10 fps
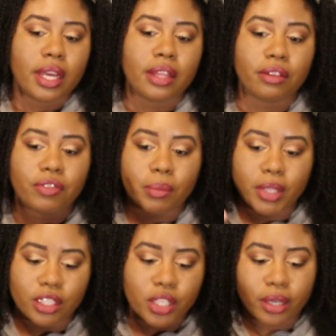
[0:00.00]
And then from
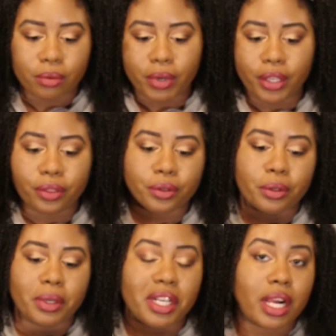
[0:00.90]
there, try to rake
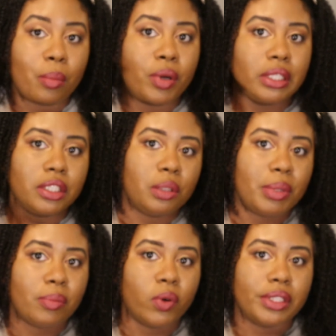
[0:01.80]
through, and then I'll put a little
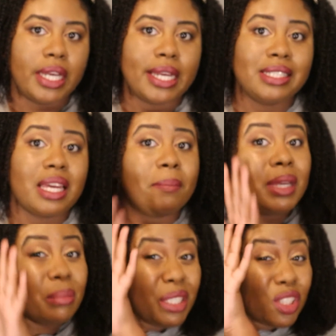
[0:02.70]
bit more on the ends, and
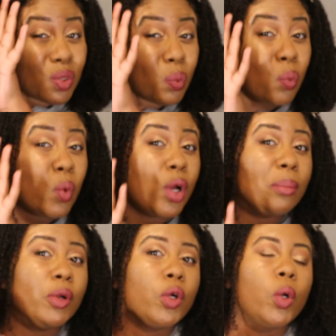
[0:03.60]
maybe just
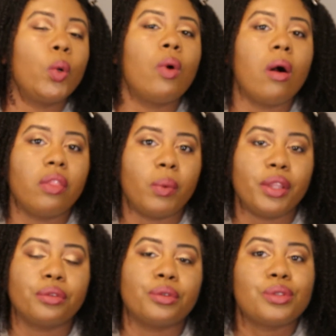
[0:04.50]
1 more coat all the way through.